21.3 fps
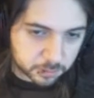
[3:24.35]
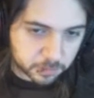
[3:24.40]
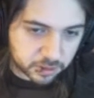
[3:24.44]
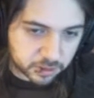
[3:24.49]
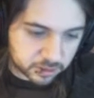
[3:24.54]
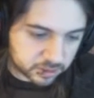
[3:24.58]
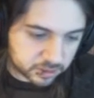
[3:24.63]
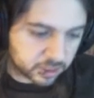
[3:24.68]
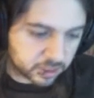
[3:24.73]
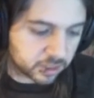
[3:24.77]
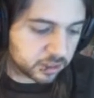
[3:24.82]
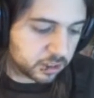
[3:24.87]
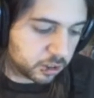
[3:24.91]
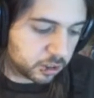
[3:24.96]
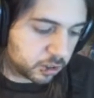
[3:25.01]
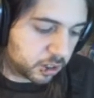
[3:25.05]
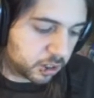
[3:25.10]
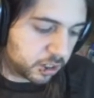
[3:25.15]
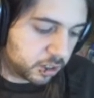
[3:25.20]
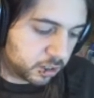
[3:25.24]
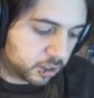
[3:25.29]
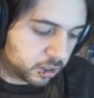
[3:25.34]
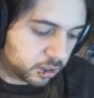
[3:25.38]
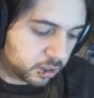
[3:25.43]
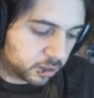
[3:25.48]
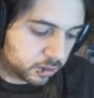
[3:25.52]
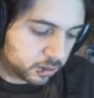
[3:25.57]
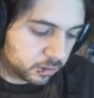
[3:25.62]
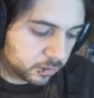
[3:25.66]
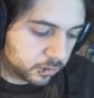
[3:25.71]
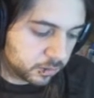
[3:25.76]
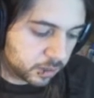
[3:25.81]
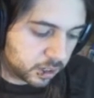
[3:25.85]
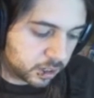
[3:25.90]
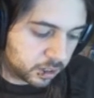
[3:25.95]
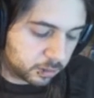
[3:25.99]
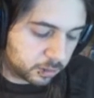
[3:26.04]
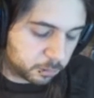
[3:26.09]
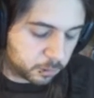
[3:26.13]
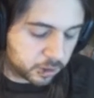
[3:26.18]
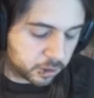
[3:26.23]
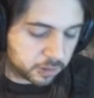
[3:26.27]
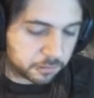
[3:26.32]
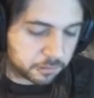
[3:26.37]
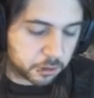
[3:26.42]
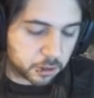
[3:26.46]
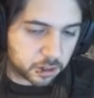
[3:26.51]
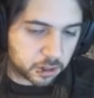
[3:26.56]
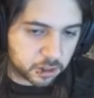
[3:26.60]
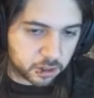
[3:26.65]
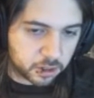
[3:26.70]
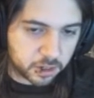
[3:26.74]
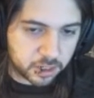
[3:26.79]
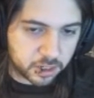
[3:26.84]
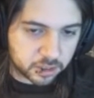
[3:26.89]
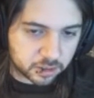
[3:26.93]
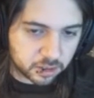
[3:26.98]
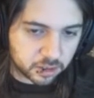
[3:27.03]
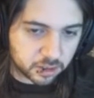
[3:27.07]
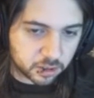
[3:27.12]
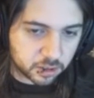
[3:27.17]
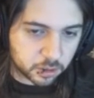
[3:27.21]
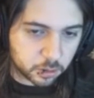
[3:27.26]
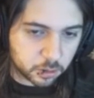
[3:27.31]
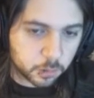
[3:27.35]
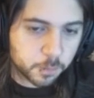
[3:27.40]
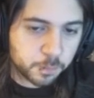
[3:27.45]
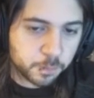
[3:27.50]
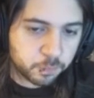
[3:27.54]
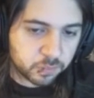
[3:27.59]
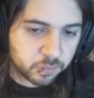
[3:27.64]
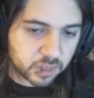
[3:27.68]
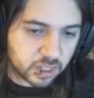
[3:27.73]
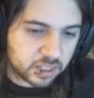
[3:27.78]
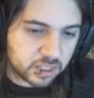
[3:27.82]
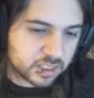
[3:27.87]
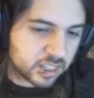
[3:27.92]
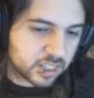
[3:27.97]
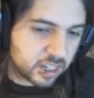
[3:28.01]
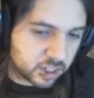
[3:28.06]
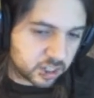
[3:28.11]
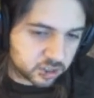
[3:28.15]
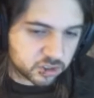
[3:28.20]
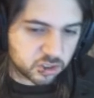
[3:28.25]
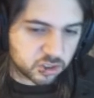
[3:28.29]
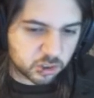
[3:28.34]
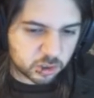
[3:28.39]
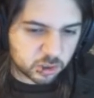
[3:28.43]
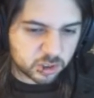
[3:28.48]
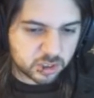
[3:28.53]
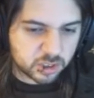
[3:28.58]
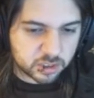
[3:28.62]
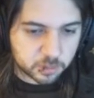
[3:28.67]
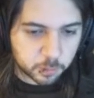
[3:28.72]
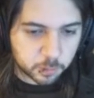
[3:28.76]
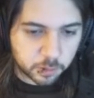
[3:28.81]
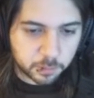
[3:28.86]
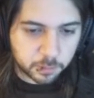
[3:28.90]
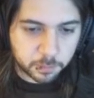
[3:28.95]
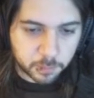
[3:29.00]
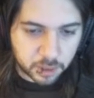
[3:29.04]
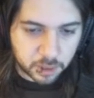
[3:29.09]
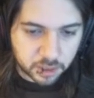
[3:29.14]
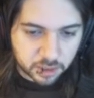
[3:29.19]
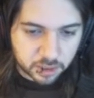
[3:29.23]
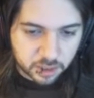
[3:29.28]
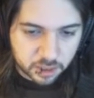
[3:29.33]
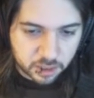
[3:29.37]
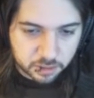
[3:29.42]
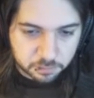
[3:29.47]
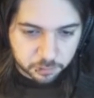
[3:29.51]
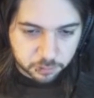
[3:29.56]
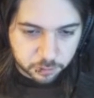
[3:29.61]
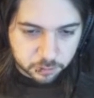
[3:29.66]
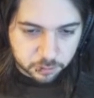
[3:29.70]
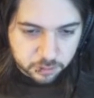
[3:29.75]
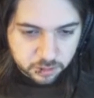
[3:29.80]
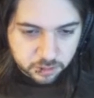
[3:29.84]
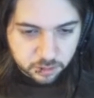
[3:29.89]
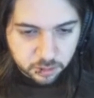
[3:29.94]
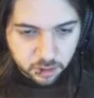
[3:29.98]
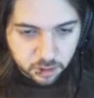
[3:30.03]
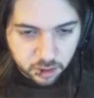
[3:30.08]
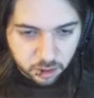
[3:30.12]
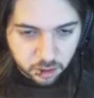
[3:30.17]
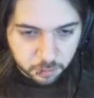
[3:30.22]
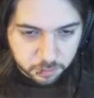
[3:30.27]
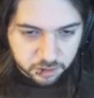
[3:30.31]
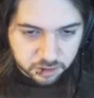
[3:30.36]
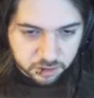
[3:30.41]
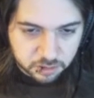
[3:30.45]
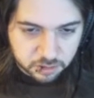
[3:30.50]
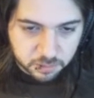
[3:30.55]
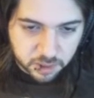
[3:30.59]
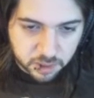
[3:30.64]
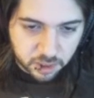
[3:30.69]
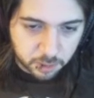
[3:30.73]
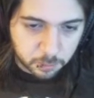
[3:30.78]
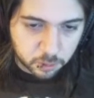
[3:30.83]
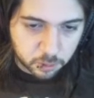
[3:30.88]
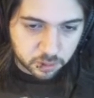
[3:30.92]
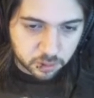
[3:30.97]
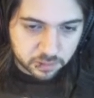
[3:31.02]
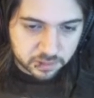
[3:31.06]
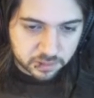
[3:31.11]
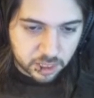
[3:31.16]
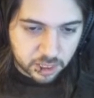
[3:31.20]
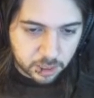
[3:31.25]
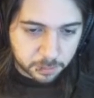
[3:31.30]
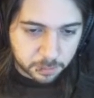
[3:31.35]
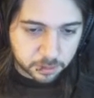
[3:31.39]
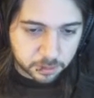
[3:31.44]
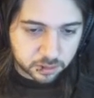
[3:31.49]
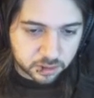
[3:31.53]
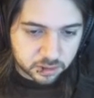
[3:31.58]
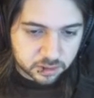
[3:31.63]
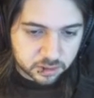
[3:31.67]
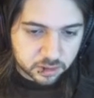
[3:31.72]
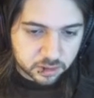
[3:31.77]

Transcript: The second that you're whenever you're under 18 though, it's kind of socialist with my kind of views, which is why I'm more of a capitalist.